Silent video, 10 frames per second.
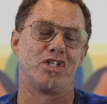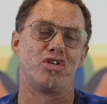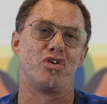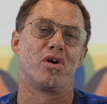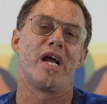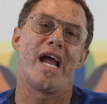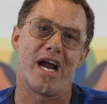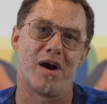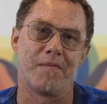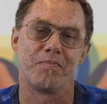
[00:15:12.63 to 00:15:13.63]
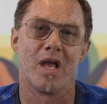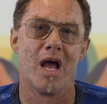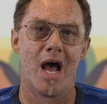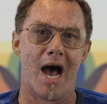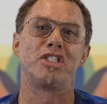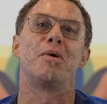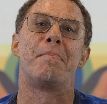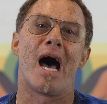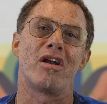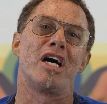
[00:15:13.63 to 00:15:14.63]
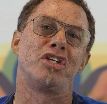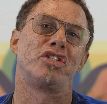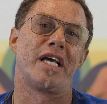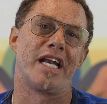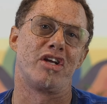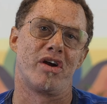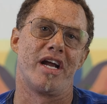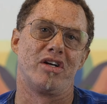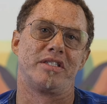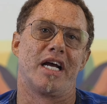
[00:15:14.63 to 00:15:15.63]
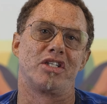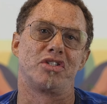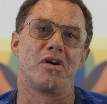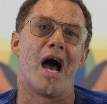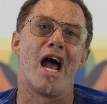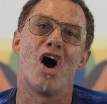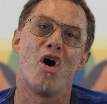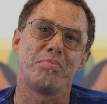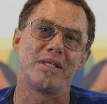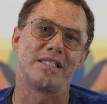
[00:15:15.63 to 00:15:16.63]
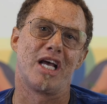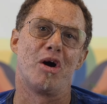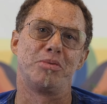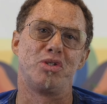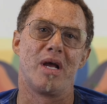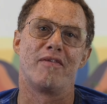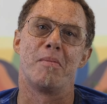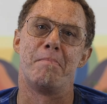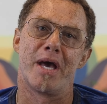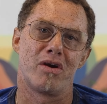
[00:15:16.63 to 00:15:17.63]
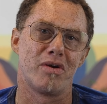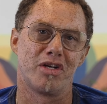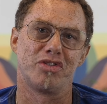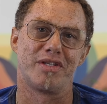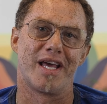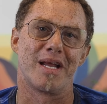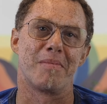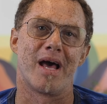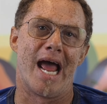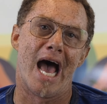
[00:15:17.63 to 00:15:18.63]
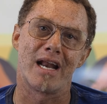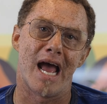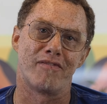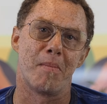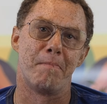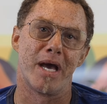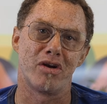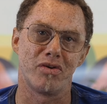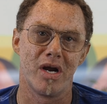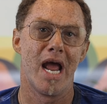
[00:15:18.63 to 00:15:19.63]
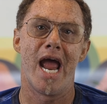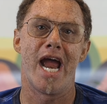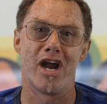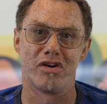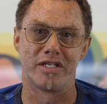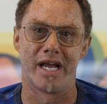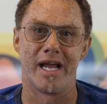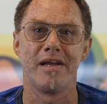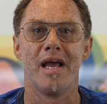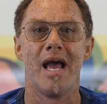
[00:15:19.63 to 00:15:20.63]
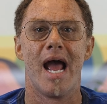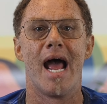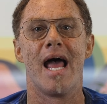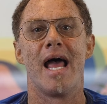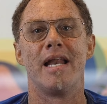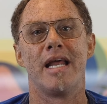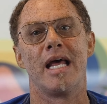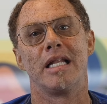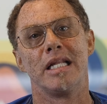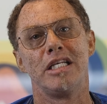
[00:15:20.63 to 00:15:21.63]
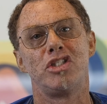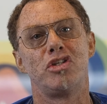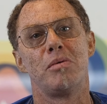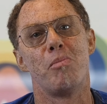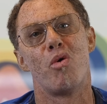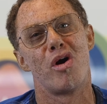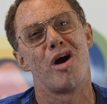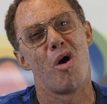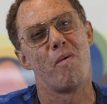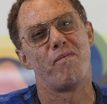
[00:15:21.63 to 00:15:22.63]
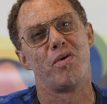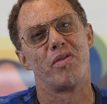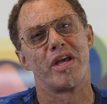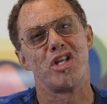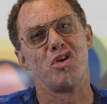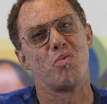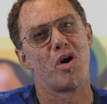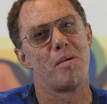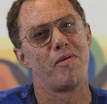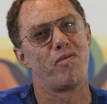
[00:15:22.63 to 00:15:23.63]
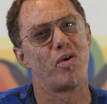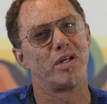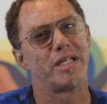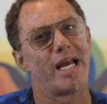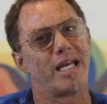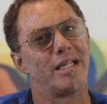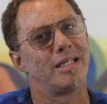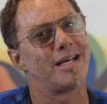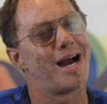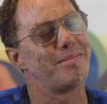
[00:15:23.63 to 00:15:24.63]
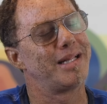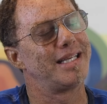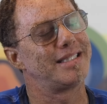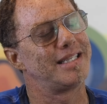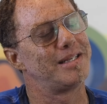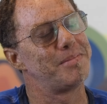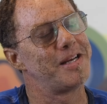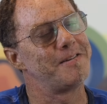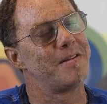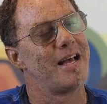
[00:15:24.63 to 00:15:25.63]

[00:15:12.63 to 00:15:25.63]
to your hair. It's about understanding your hair texture. I hope this helps you have a better understanding about how to have a better hair day and, and at least you're more hopeful than you were before taking the time to listen to me.